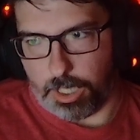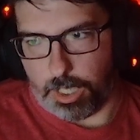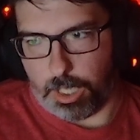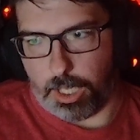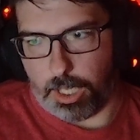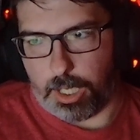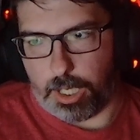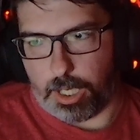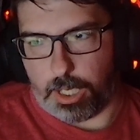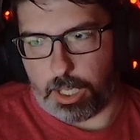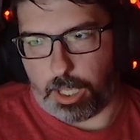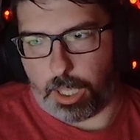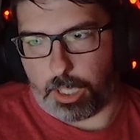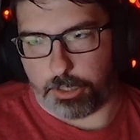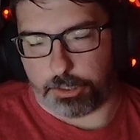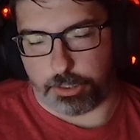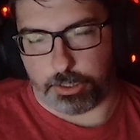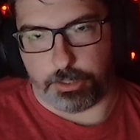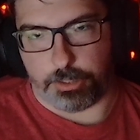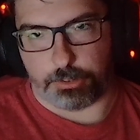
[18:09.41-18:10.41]

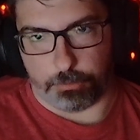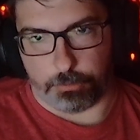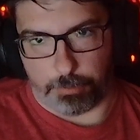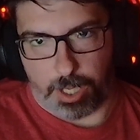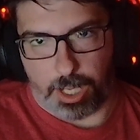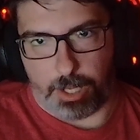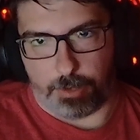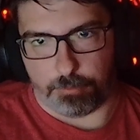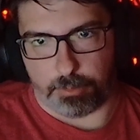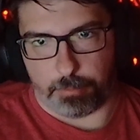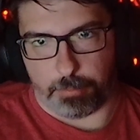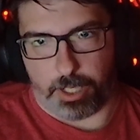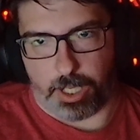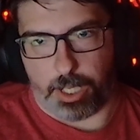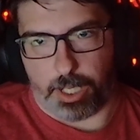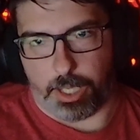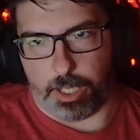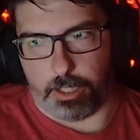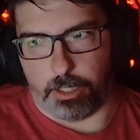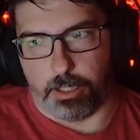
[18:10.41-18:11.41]
and she survived
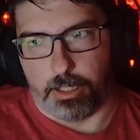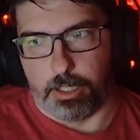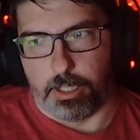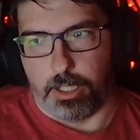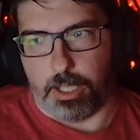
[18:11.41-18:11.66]
by